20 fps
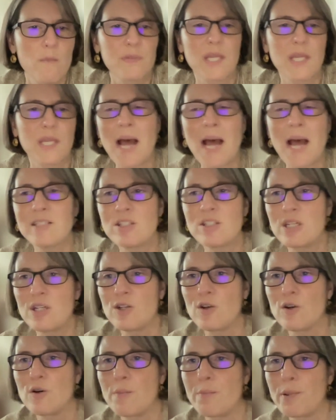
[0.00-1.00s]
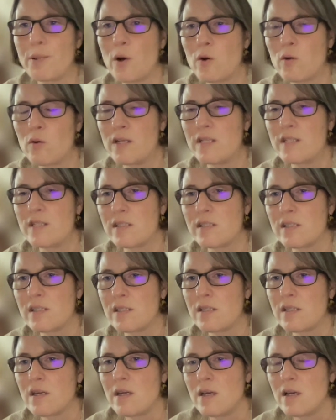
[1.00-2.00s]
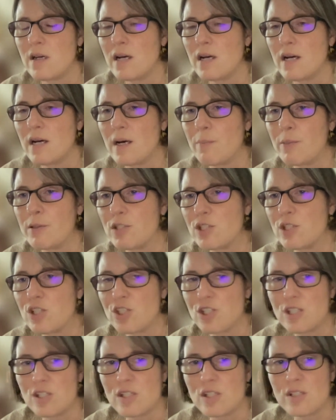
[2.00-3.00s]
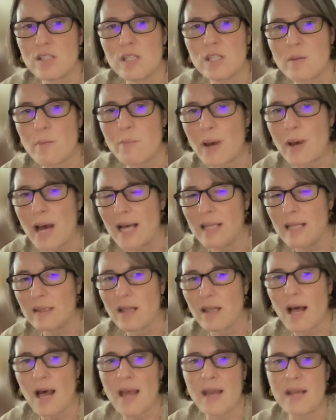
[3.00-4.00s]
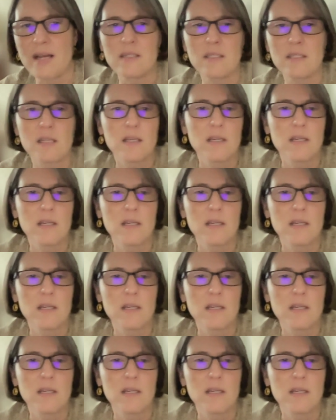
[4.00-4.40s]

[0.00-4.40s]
casting your opponent's positions in a bad light.